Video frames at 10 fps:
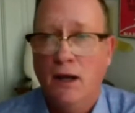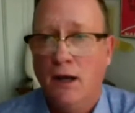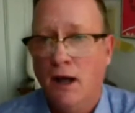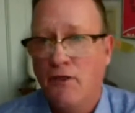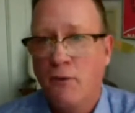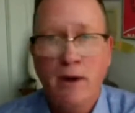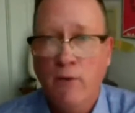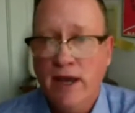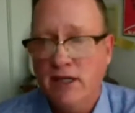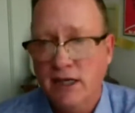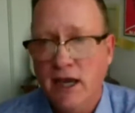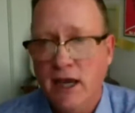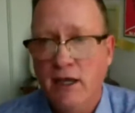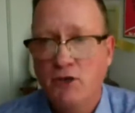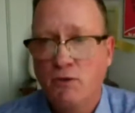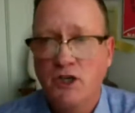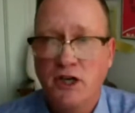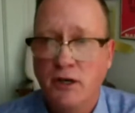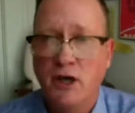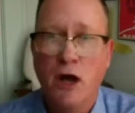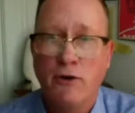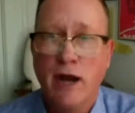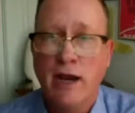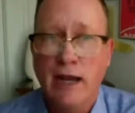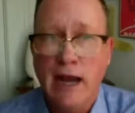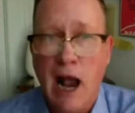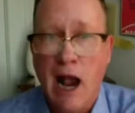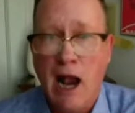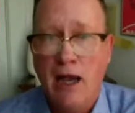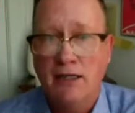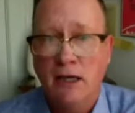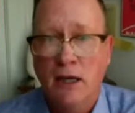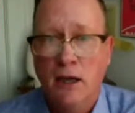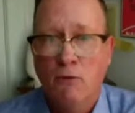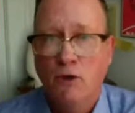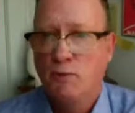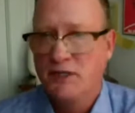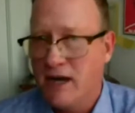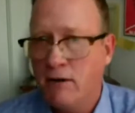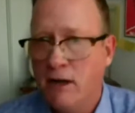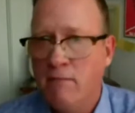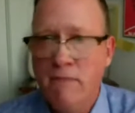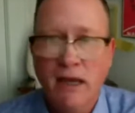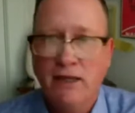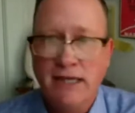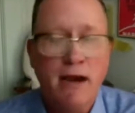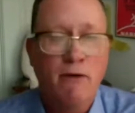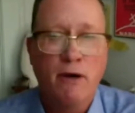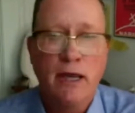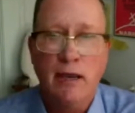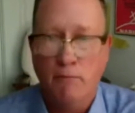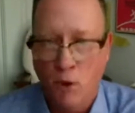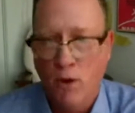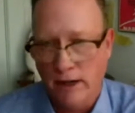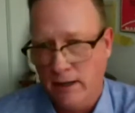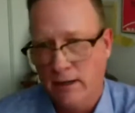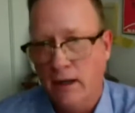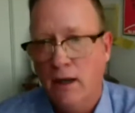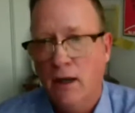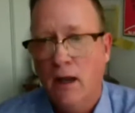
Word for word: uh, a three week siege which killed 180 guys was particularly militarily important.